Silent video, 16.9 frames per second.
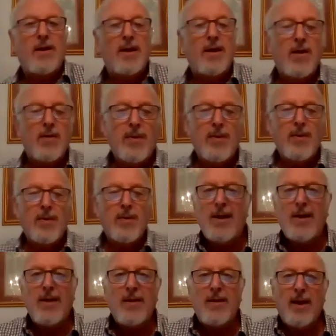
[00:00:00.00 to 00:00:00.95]

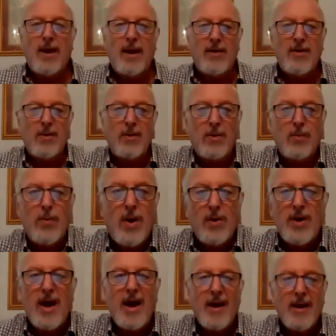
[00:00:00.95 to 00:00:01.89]
correctly, you will
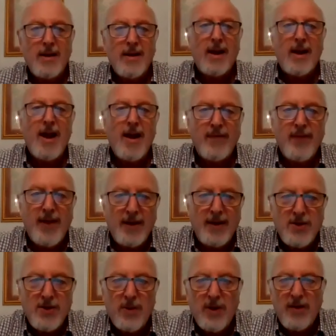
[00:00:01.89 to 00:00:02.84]
not have that
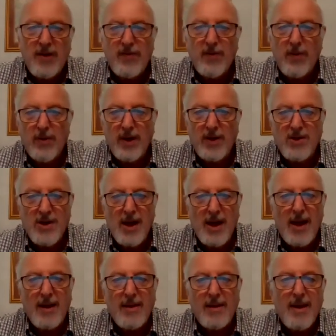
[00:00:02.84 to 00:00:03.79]
24-inch
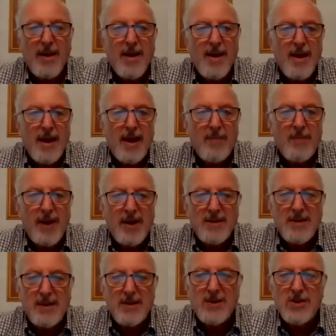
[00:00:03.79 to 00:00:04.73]
height. It makes
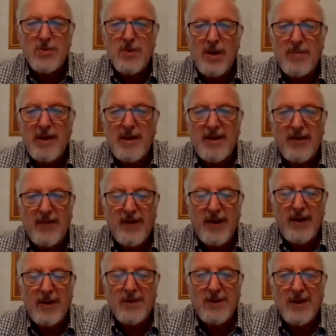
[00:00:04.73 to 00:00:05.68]
it extremely
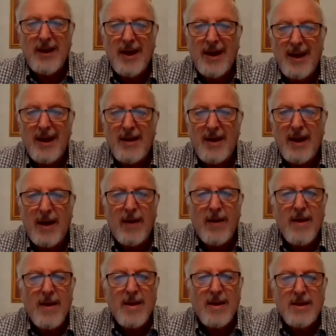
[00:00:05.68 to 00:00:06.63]
difficult to get in there,
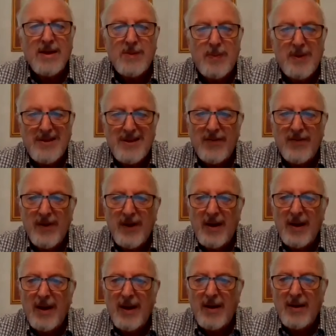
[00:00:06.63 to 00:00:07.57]

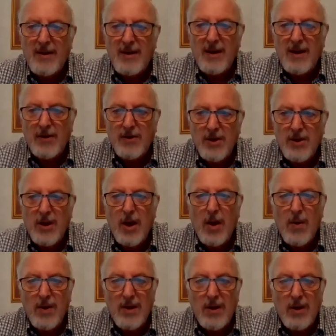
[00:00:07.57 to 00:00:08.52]
specifically, to go
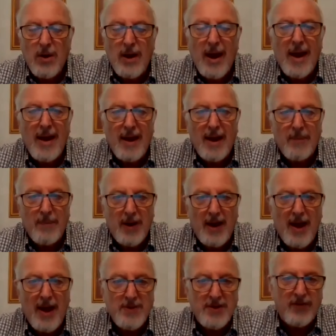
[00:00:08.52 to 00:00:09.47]
and look at
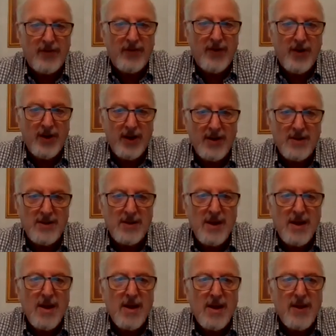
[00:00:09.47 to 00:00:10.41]
perhaps a furnace
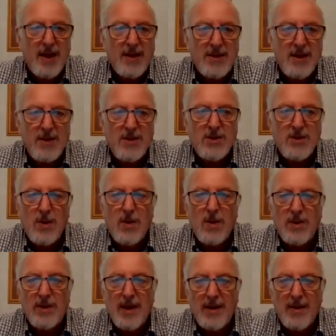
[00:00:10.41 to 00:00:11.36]
that's
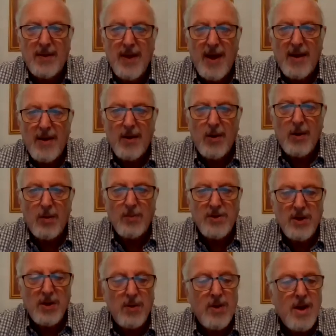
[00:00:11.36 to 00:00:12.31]
installed under that home.
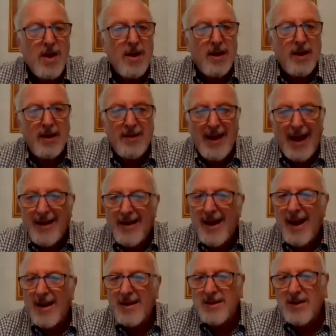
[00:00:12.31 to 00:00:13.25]
So in that
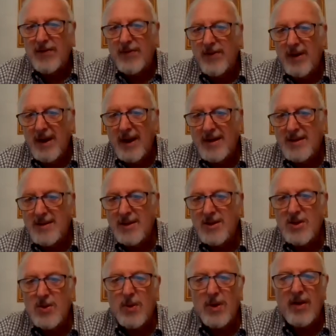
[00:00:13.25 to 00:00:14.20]
case, if you're less than
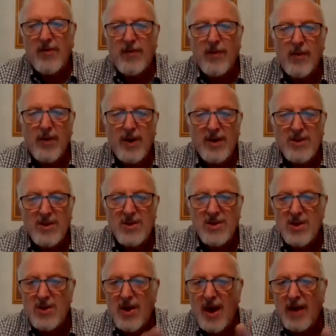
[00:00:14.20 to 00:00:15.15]
24 inches
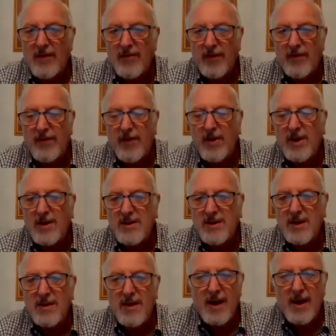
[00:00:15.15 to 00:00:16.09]
and you have a furnace
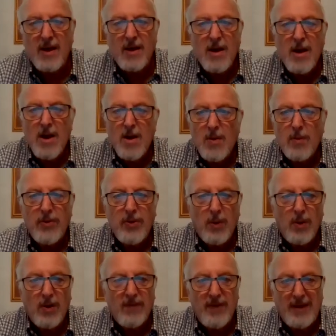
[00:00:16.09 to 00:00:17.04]
in there with
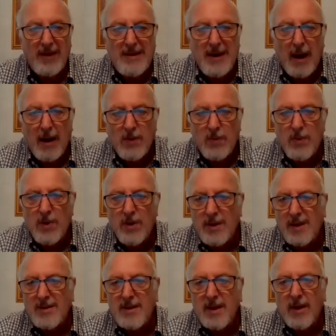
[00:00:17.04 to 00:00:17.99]
all of the ductwork
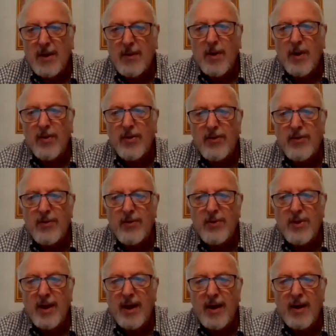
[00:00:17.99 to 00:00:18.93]
that's going to run through
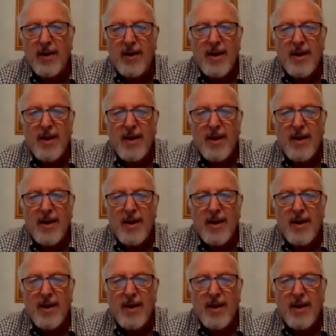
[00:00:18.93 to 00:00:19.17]
there